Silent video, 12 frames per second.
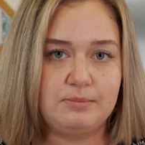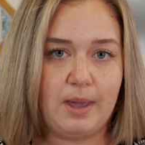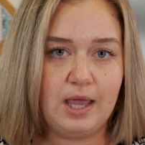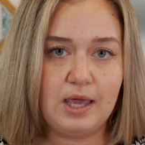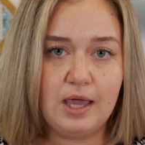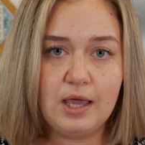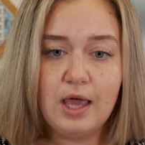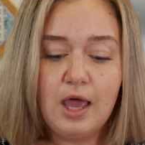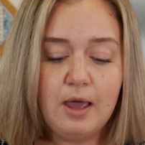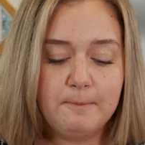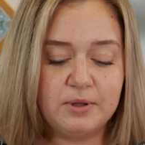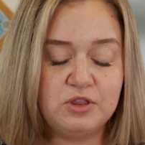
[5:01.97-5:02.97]
making,
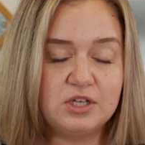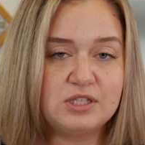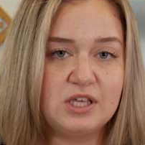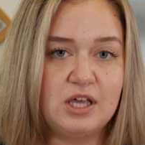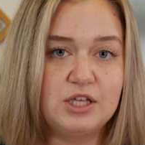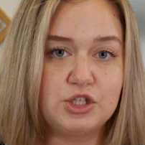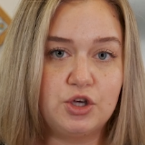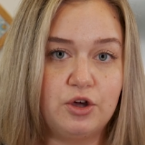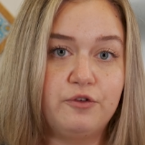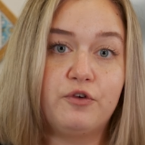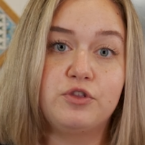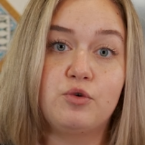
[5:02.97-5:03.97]
but this is
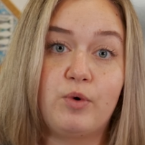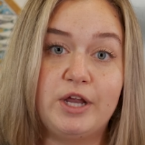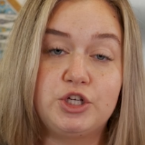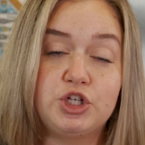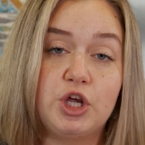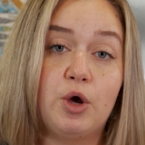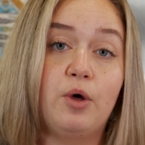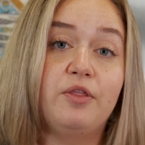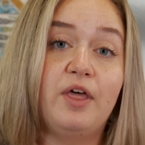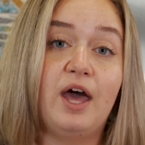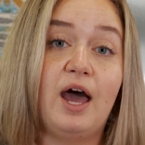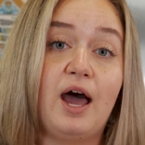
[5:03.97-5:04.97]
good for the ratio
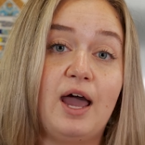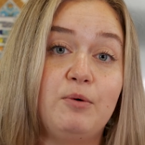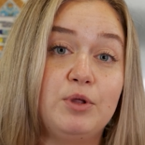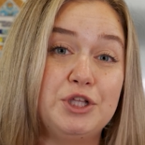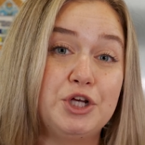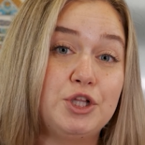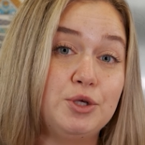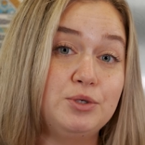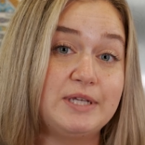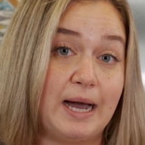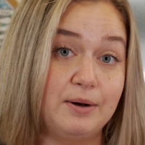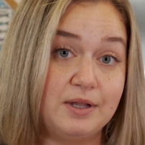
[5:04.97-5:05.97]
that I will include
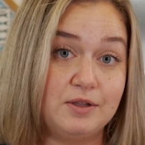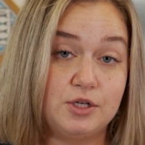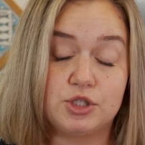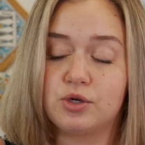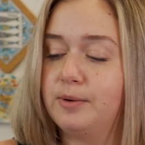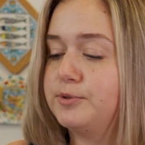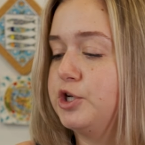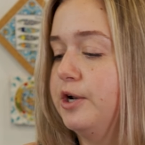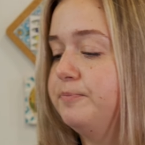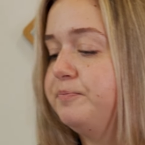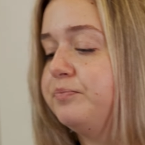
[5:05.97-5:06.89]
down in the description.